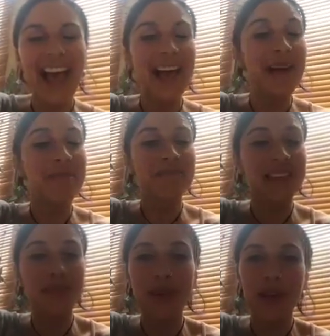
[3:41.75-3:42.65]

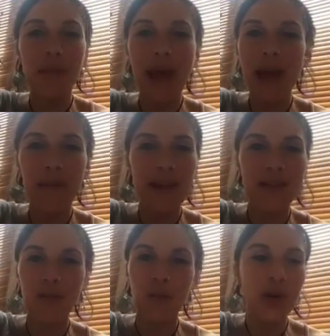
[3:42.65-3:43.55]
It's become a
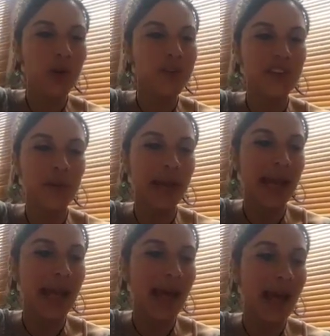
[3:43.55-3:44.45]
habit. We all do
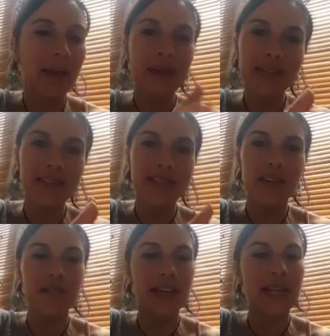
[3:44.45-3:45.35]
it. I'm guilty
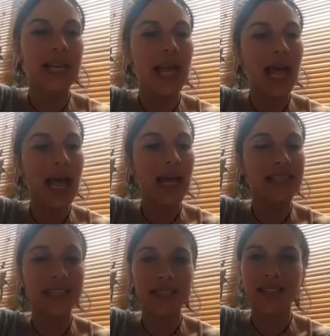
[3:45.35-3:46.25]
of it.
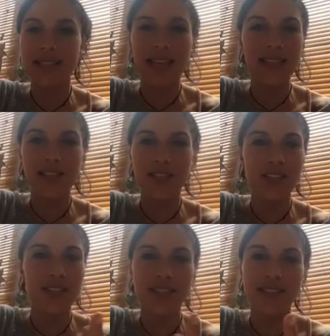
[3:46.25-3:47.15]
And it's
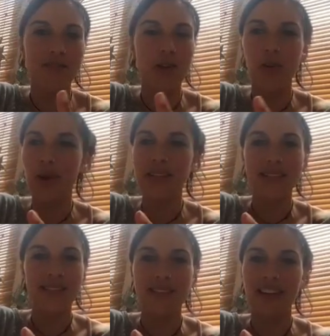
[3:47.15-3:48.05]
just the wrong way
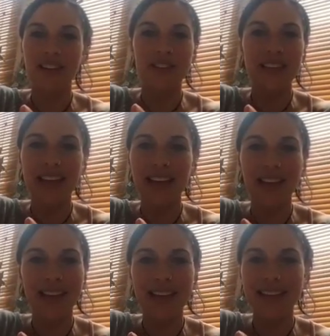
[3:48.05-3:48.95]
to start your
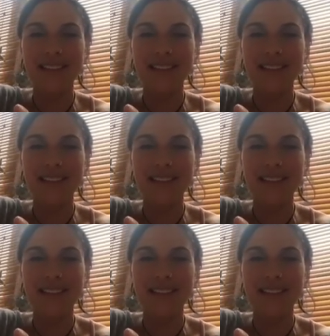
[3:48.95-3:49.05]
day.